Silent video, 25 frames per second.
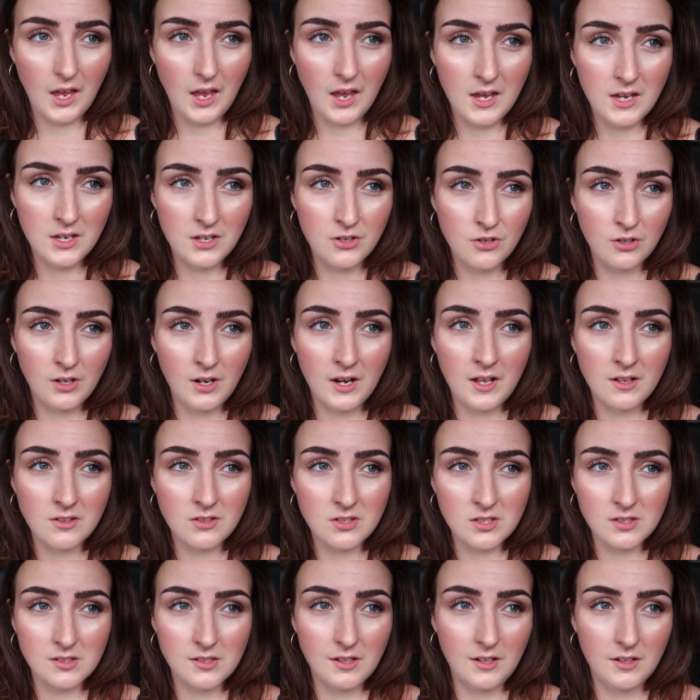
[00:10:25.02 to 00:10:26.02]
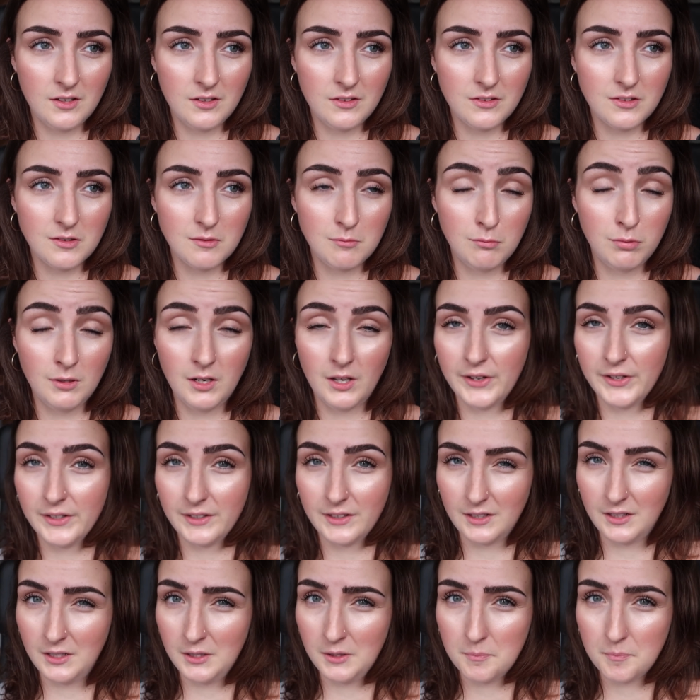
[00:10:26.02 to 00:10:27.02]
a Guerlain scent
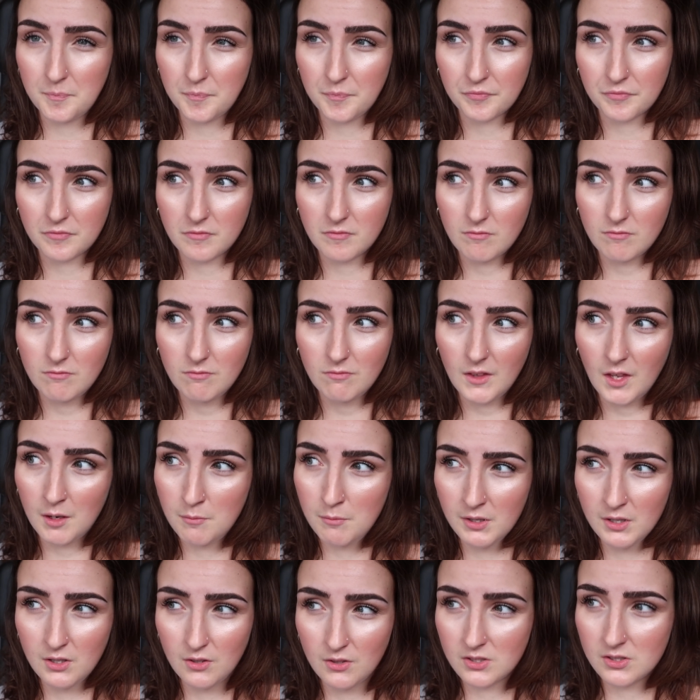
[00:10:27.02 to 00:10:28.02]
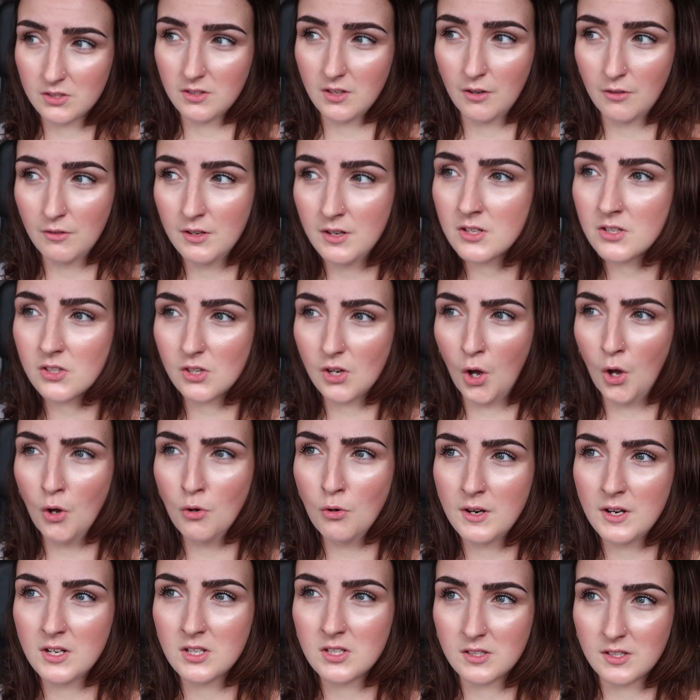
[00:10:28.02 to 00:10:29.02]
blindly, because there is
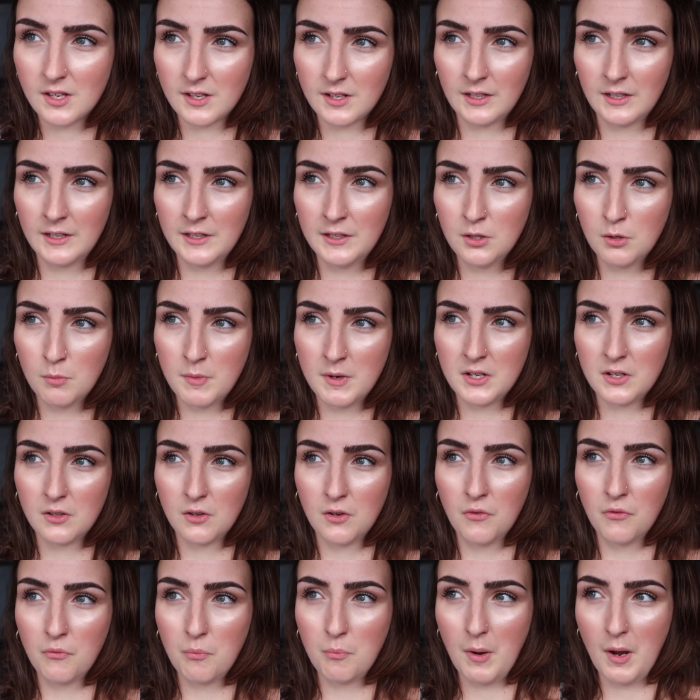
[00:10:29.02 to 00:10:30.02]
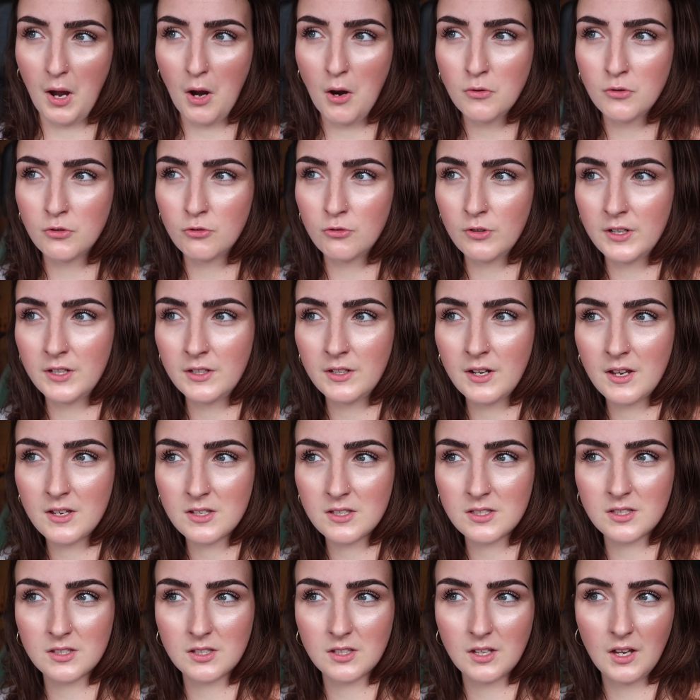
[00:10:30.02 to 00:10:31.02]
always that little bit of
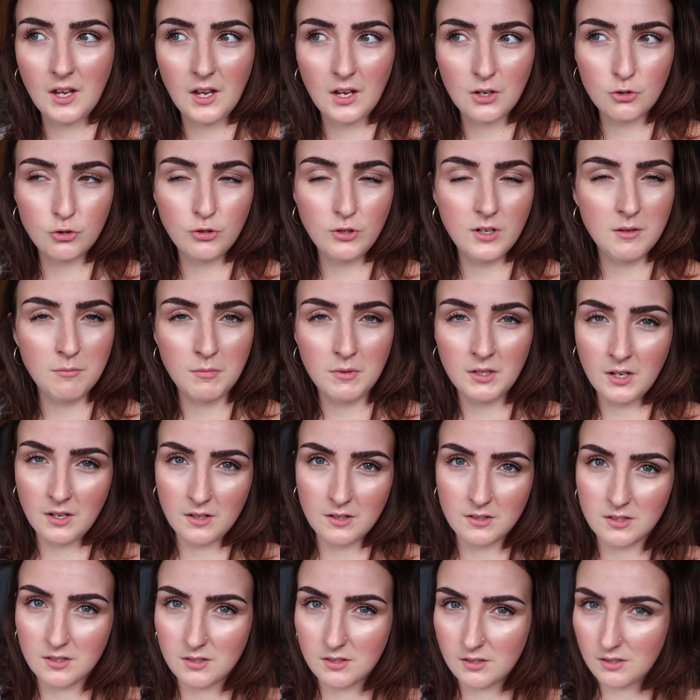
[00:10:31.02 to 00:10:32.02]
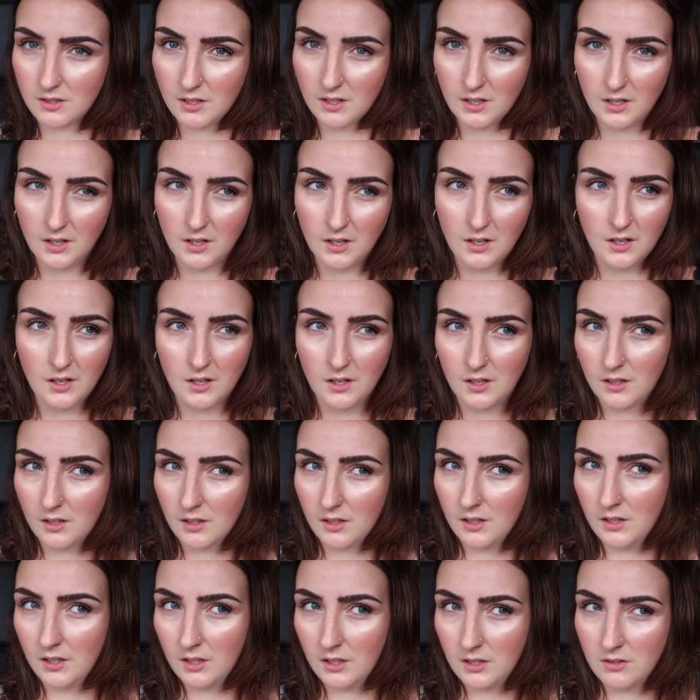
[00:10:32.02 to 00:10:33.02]
powderiness, creaminess
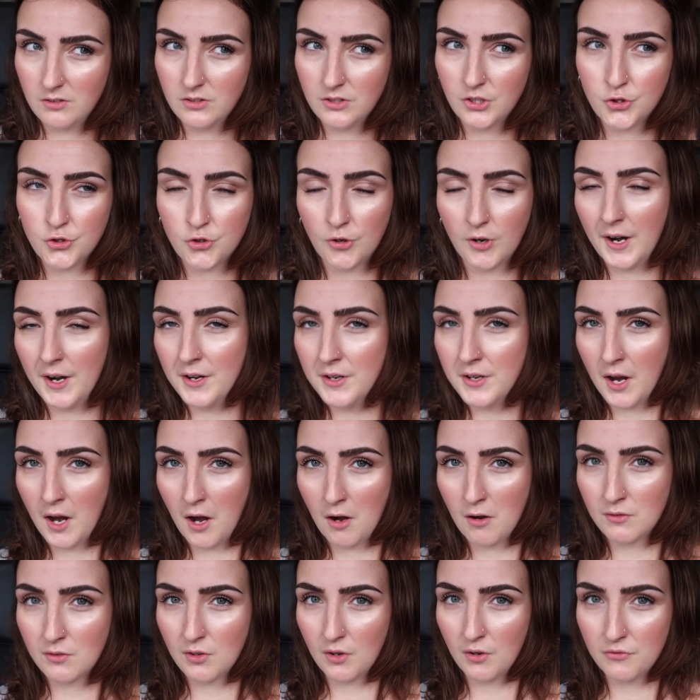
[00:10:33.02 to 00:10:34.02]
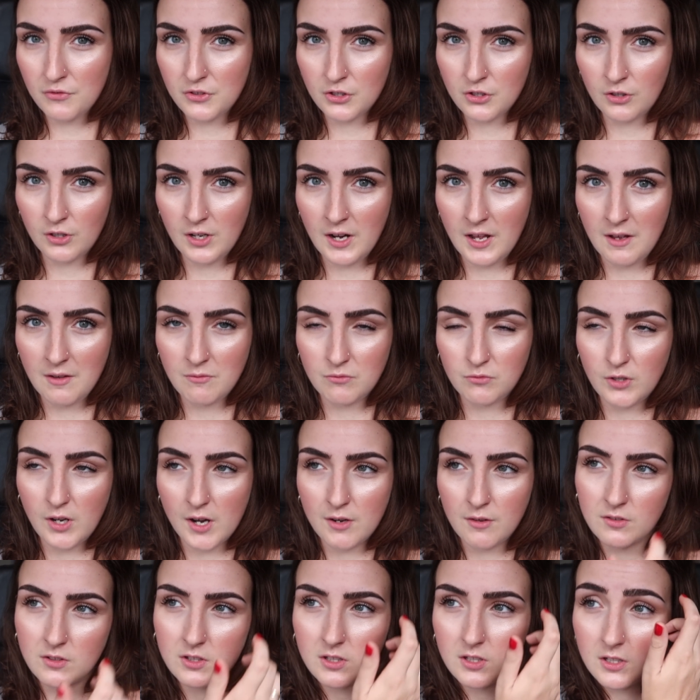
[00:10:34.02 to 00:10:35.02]
in the dry down of the Guerlain
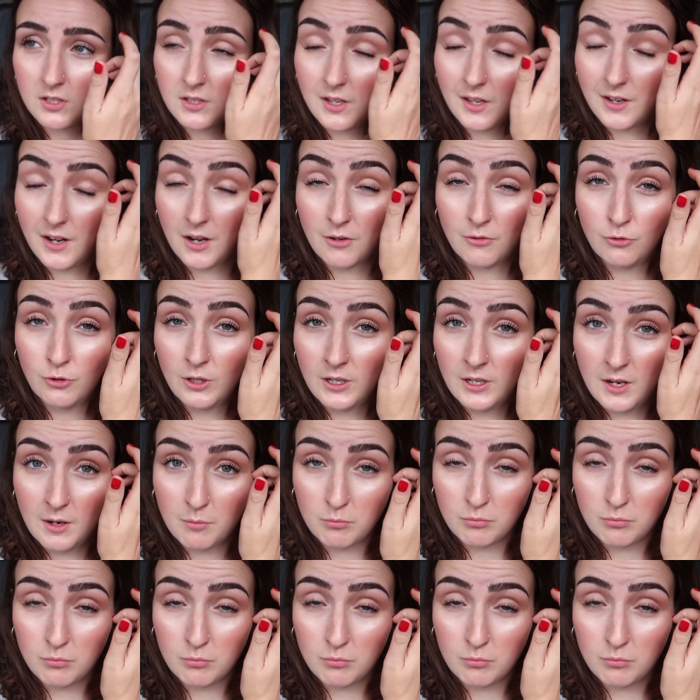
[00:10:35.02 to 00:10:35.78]
fragrances that I really